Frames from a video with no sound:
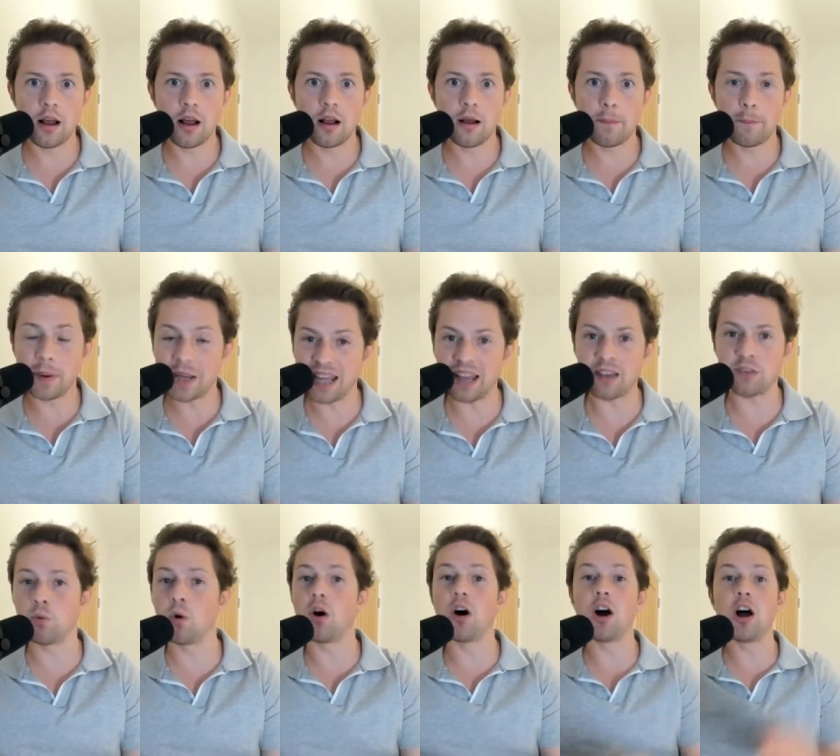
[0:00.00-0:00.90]
But guess
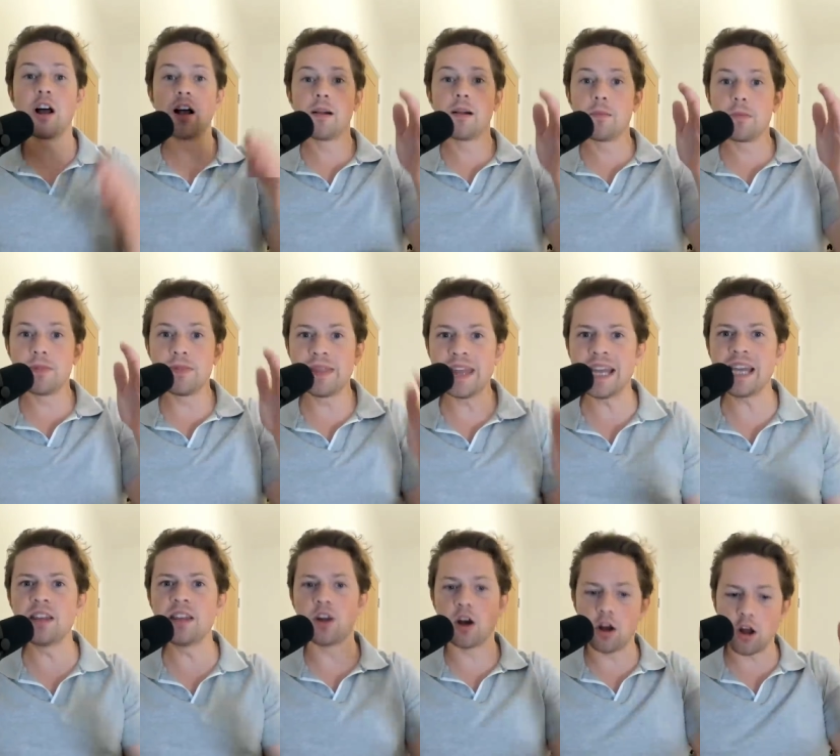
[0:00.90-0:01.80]
what?
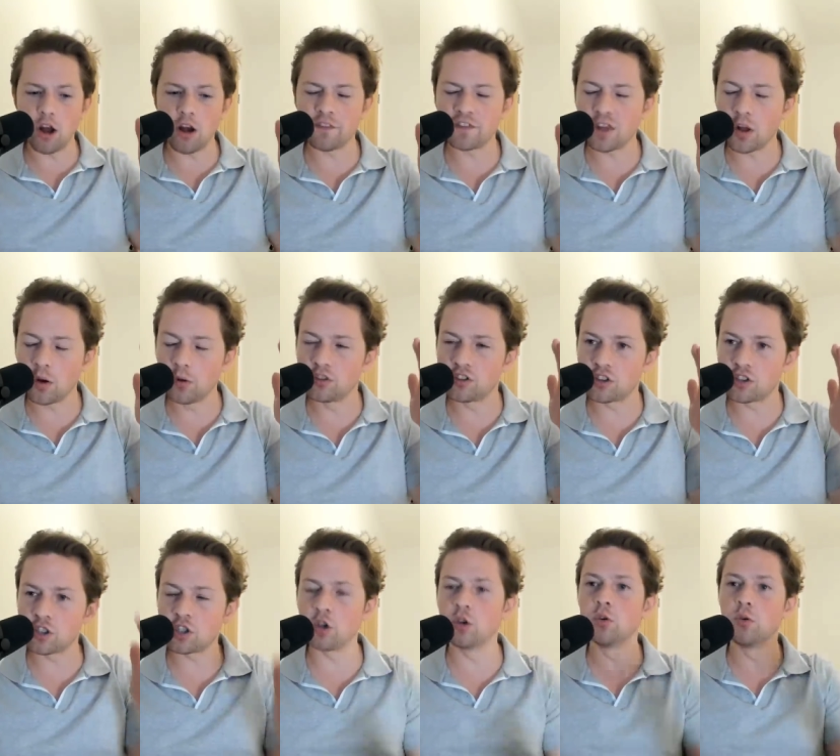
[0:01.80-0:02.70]
Neither of those
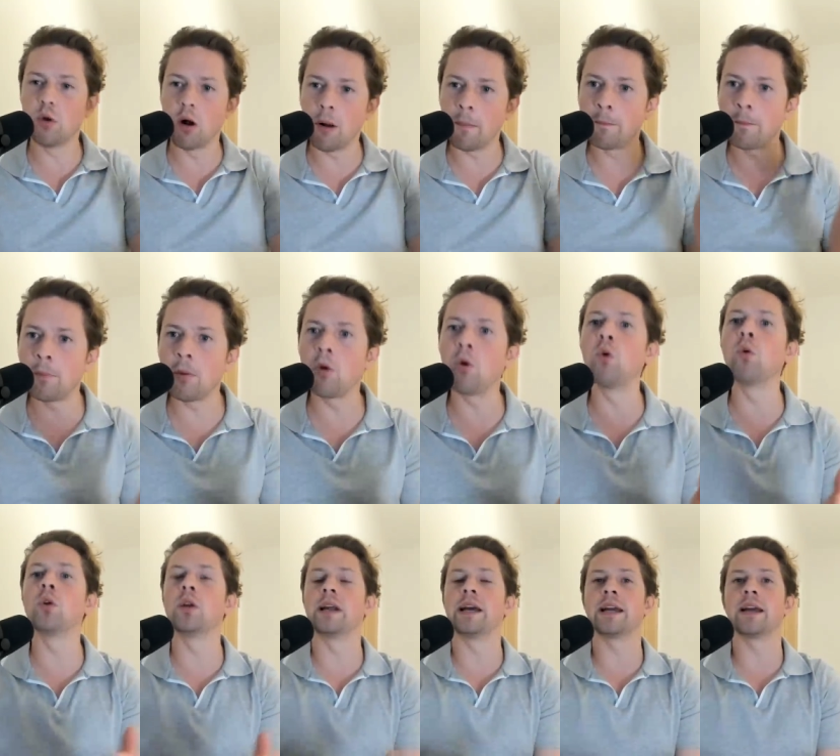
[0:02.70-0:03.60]
two
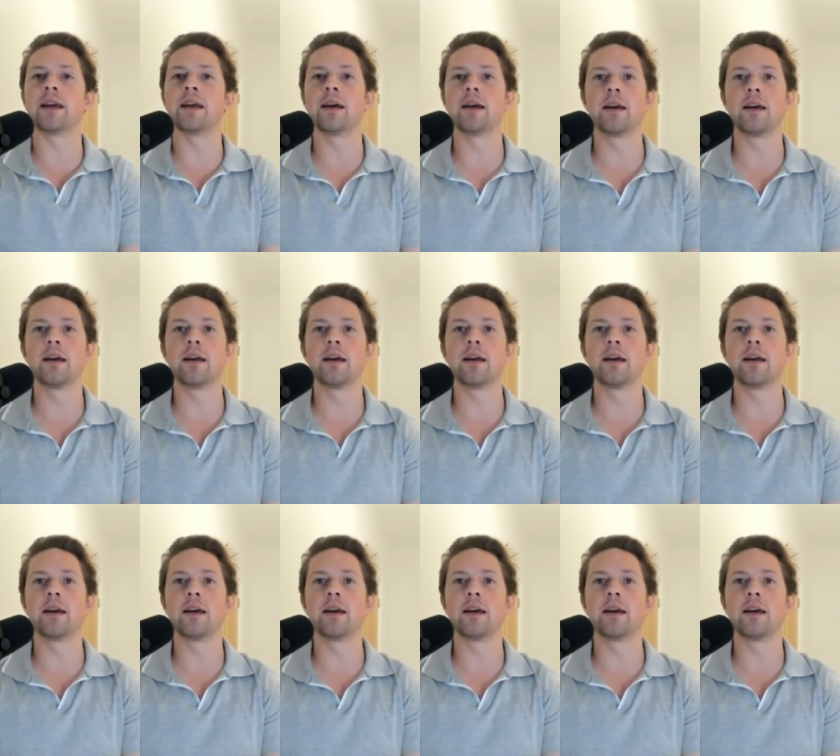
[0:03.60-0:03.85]
appalling